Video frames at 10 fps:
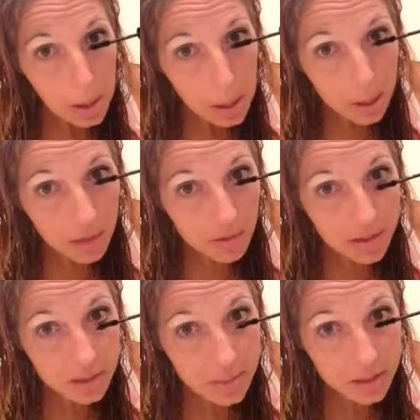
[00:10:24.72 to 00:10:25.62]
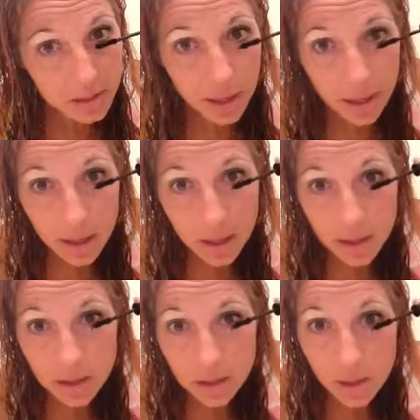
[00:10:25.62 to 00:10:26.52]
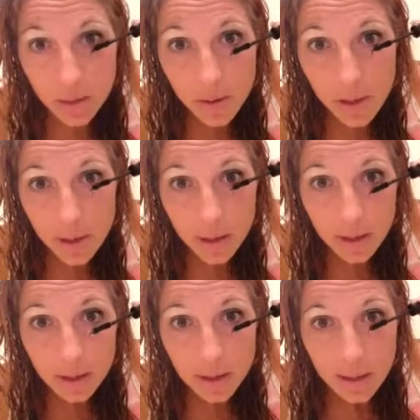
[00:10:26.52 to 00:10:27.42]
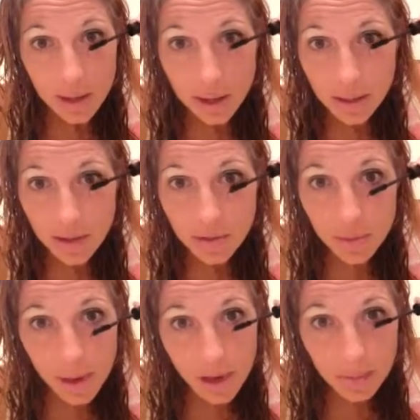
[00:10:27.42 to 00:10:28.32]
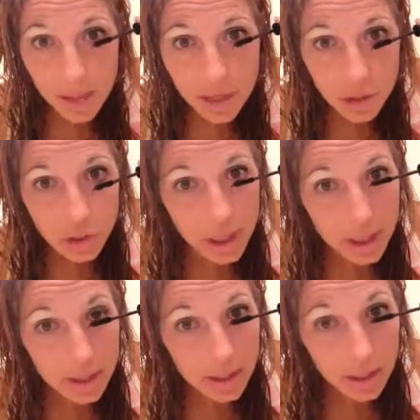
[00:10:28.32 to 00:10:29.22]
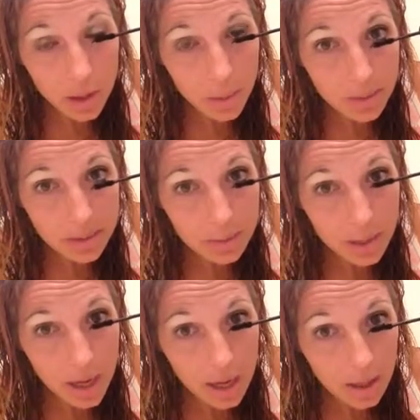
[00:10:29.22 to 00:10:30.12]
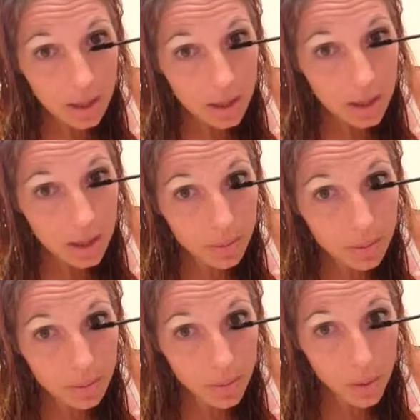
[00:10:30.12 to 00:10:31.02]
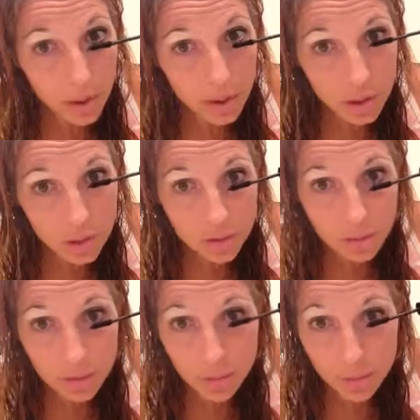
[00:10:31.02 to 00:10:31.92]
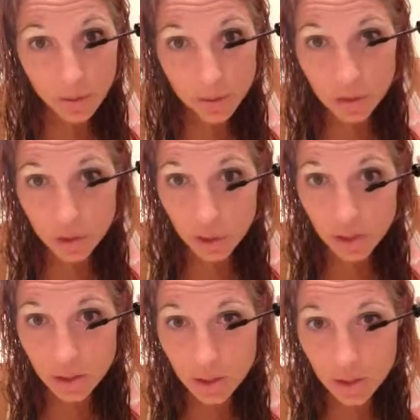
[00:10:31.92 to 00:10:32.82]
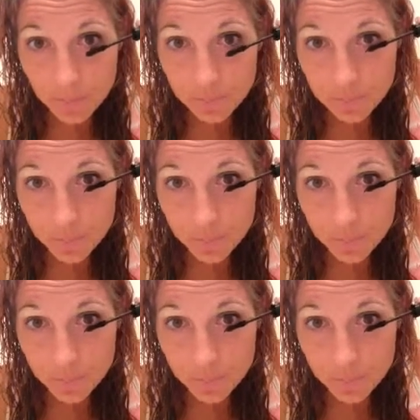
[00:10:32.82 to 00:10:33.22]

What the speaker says: I love this mascara, so I love the bottom lash done. I think it opens up the eye a little bit more. You do have to be really gentle